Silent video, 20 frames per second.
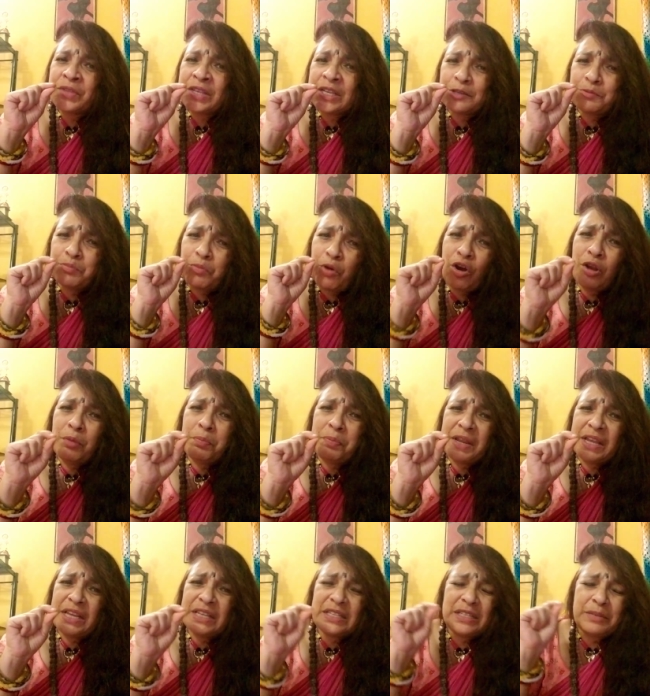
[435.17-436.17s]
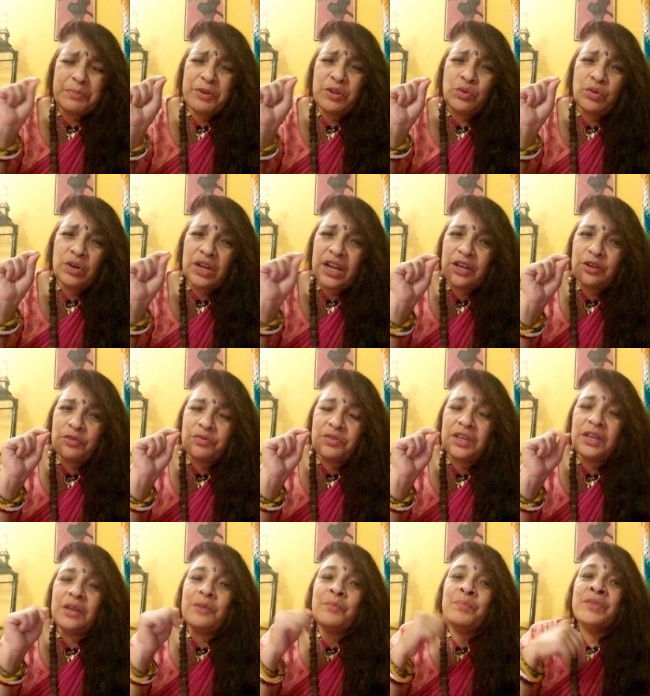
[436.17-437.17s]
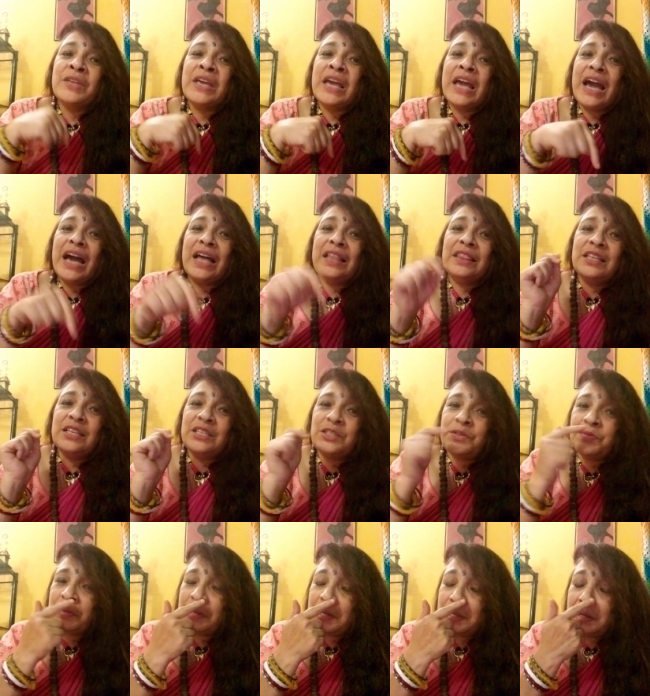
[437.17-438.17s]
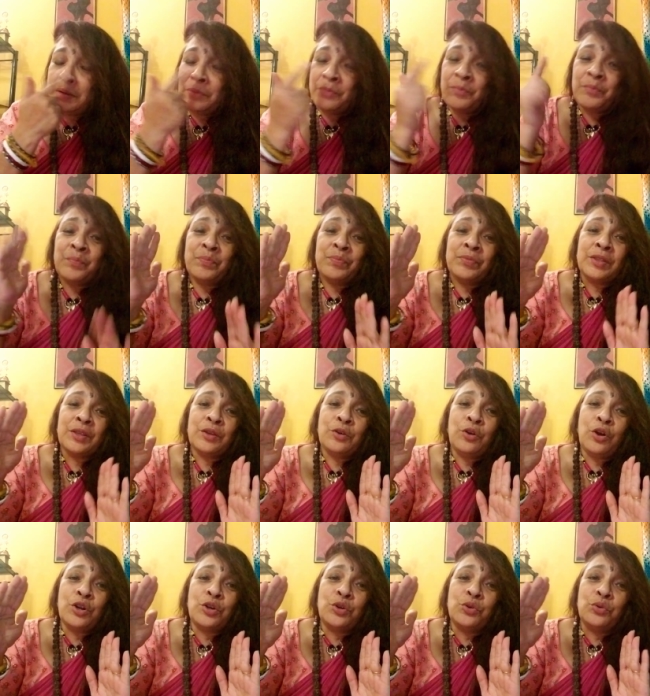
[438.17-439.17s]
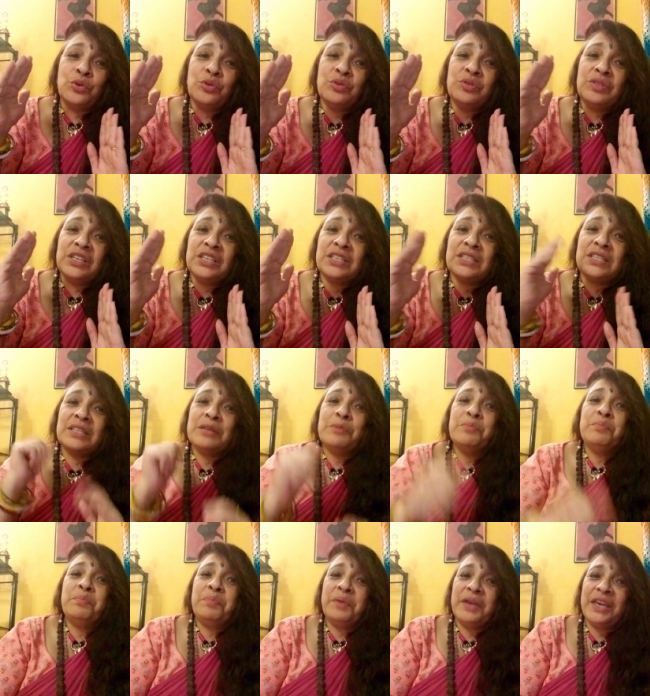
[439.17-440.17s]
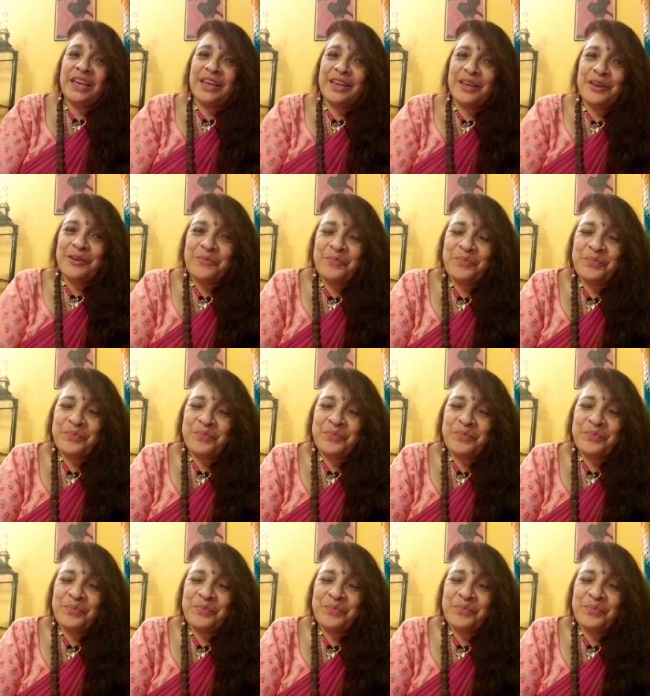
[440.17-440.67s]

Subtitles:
small place, the pinhole kind of thing, and this one got torn this big.